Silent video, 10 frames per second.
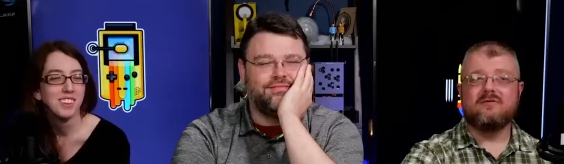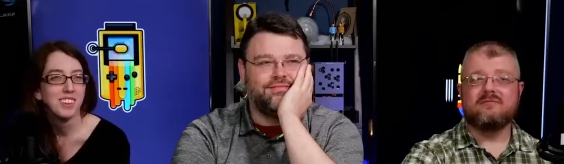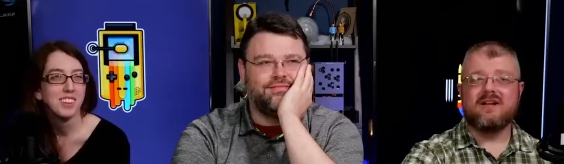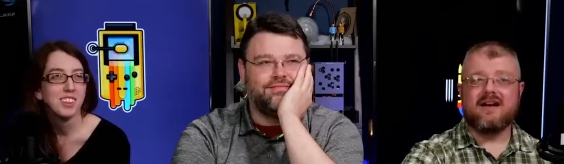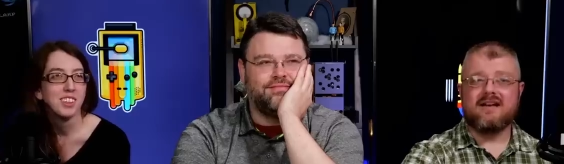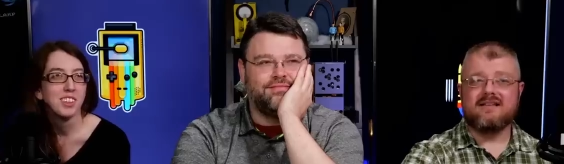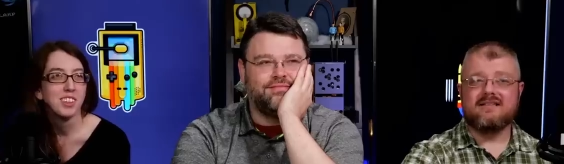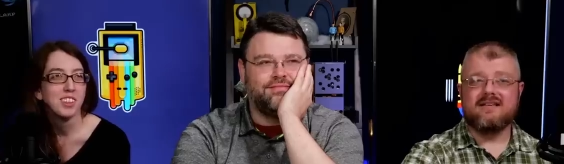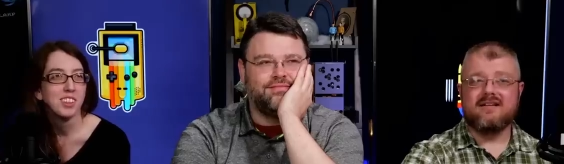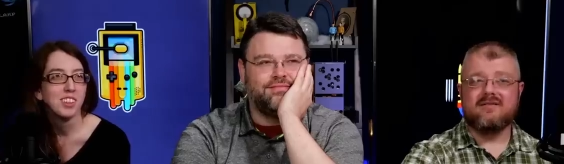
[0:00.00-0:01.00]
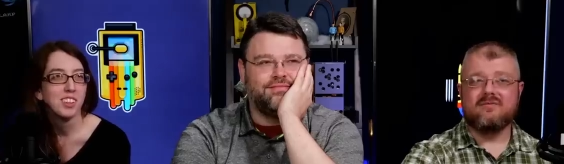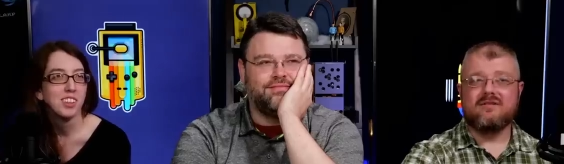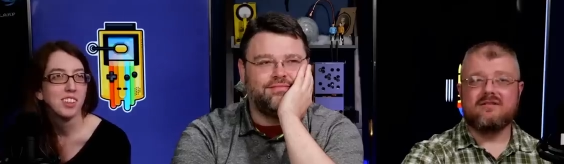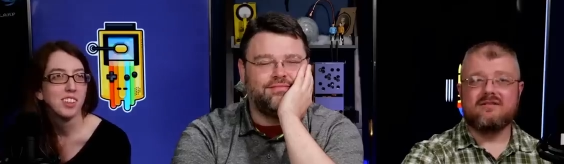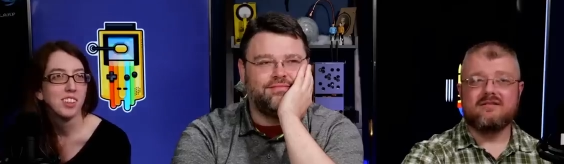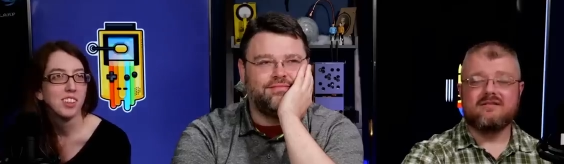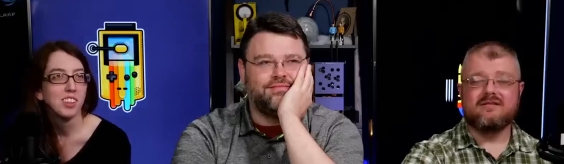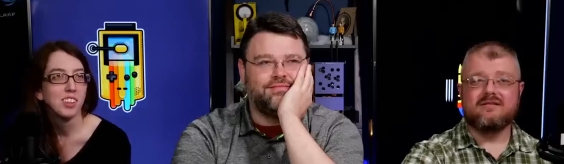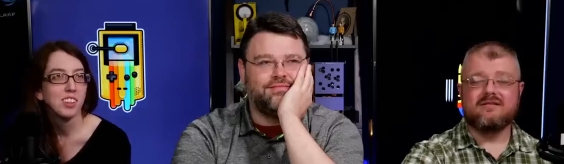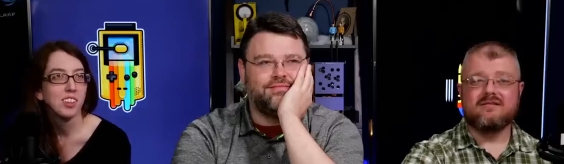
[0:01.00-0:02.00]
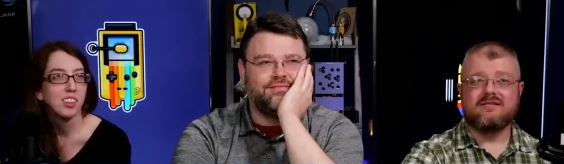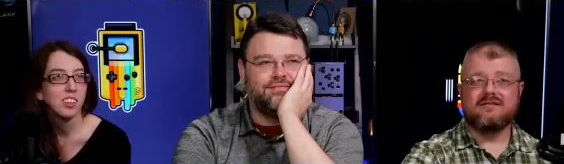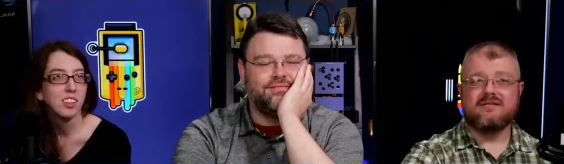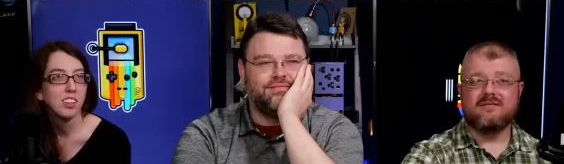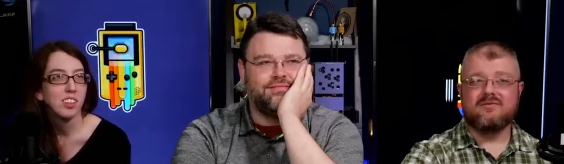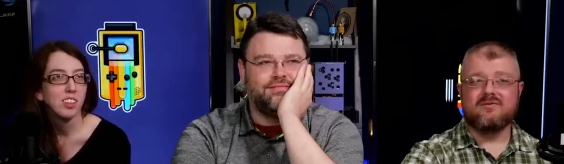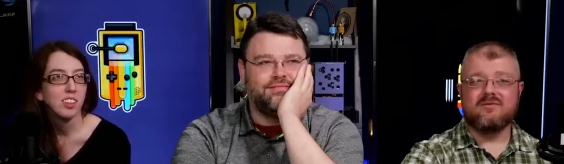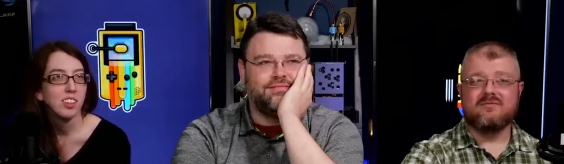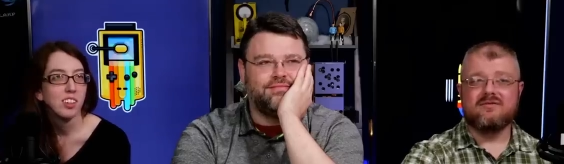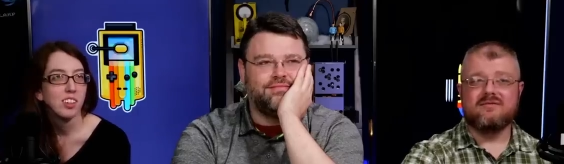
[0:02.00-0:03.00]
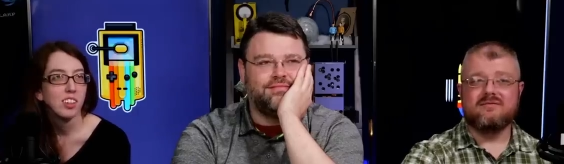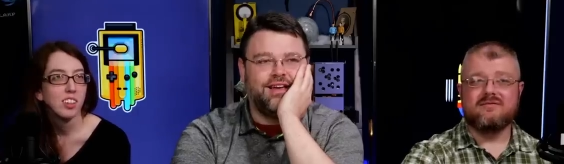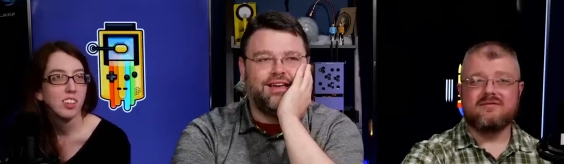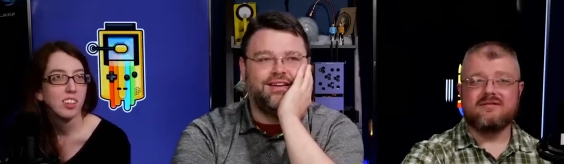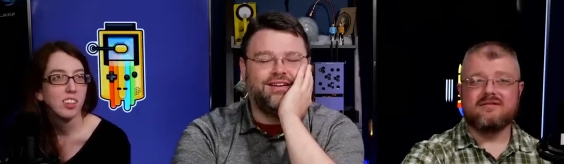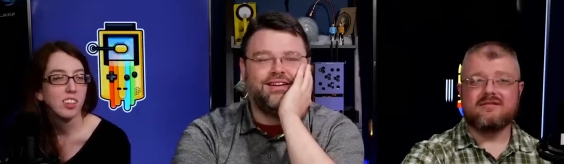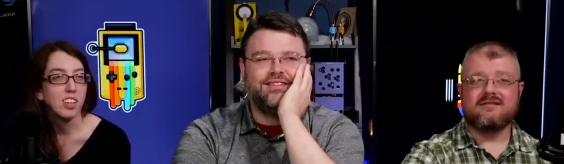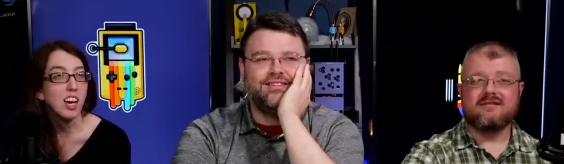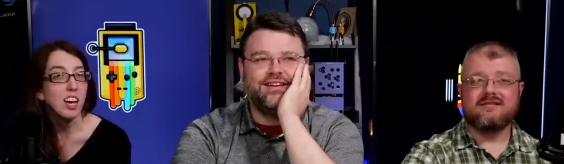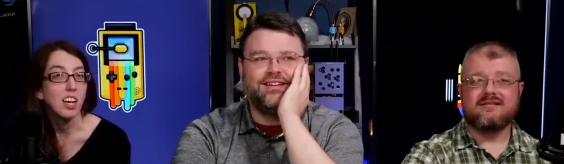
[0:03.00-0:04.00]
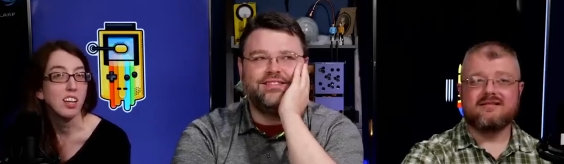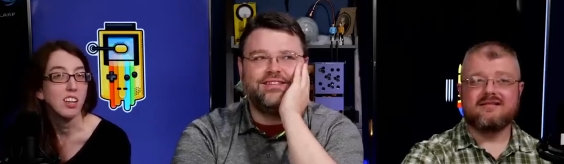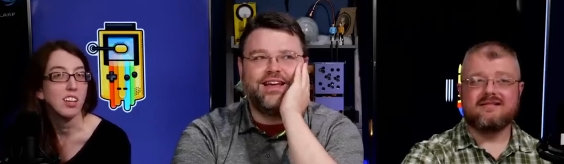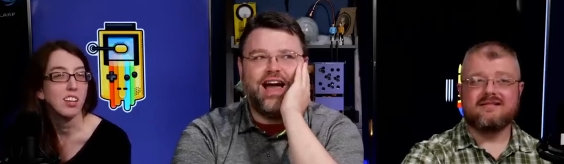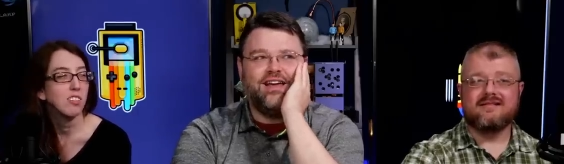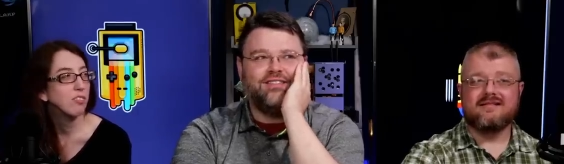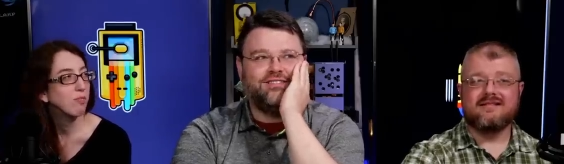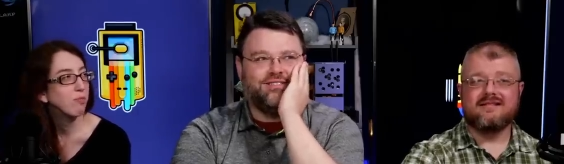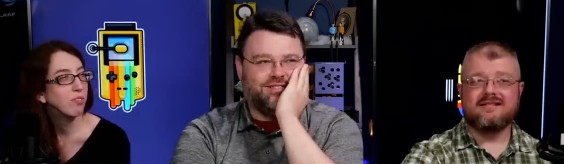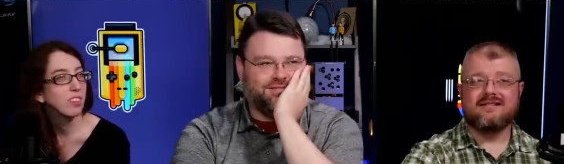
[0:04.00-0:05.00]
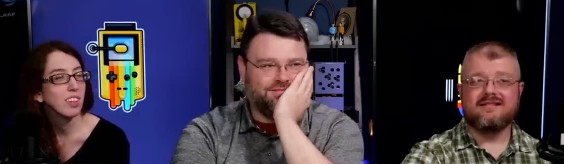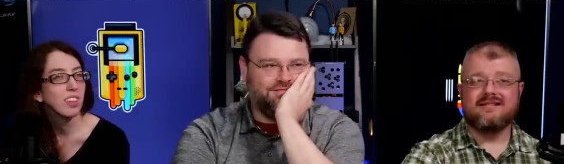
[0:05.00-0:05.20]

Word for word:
Speaker 1: one of them dies, the other one absorbs them. yeah, it's like, it's like Highlander.